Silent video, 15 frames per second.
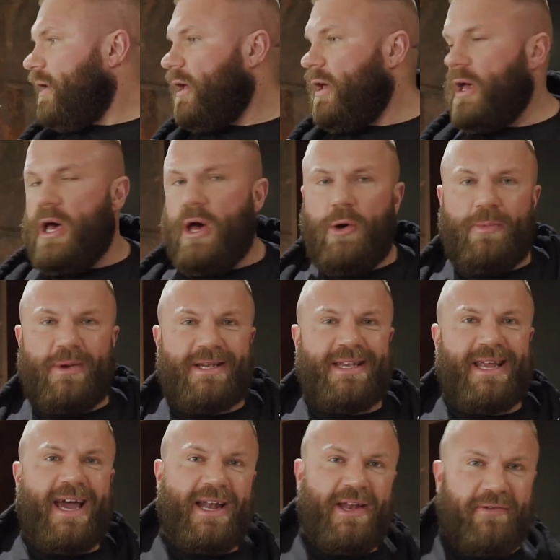I hope it's
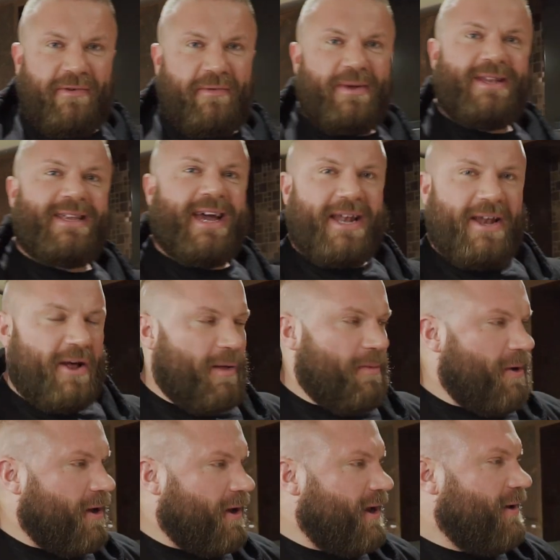tidy enough. I've been tidying it all
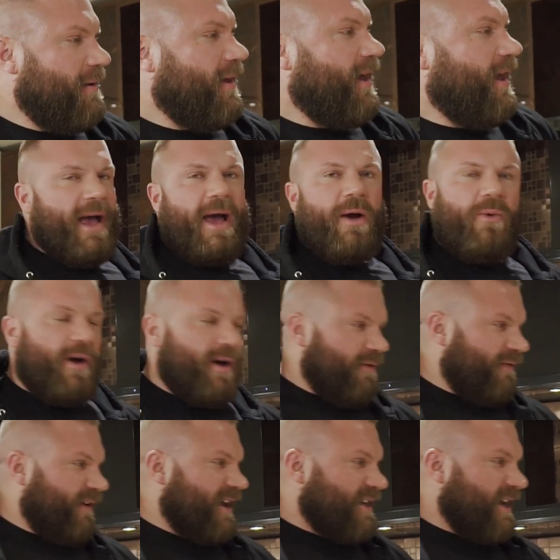morning. The way I work
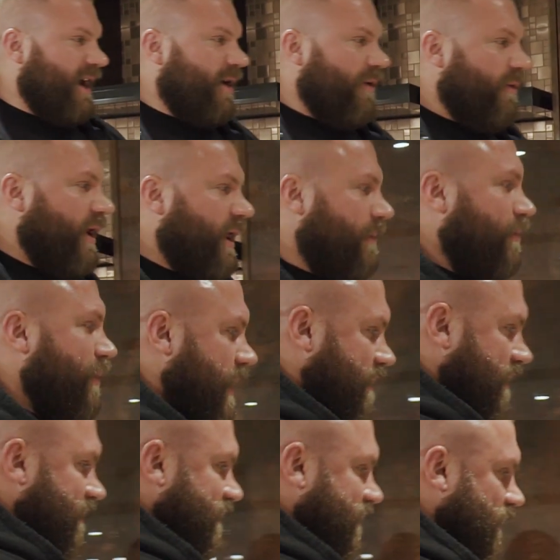things out when I'm
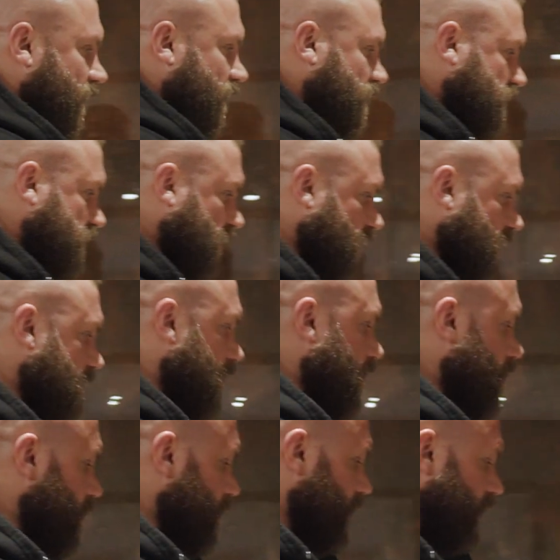prepping food, so at the
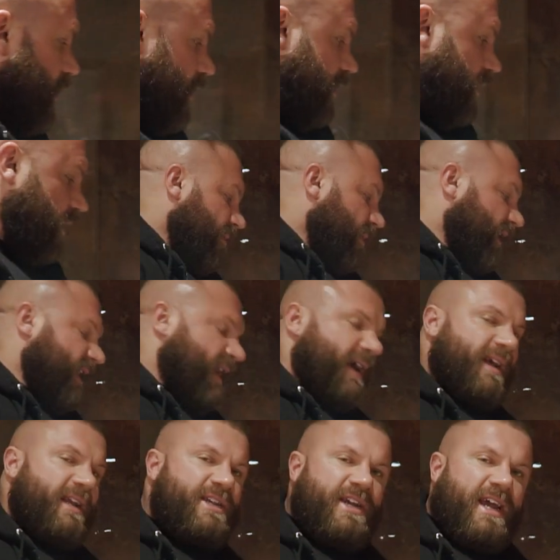moment, whenever my
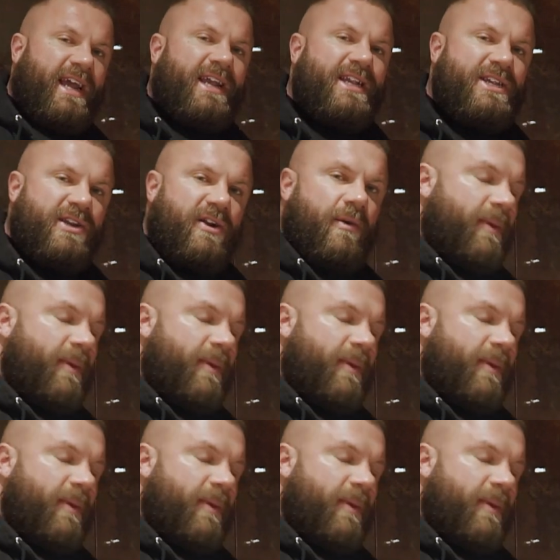diet changes or I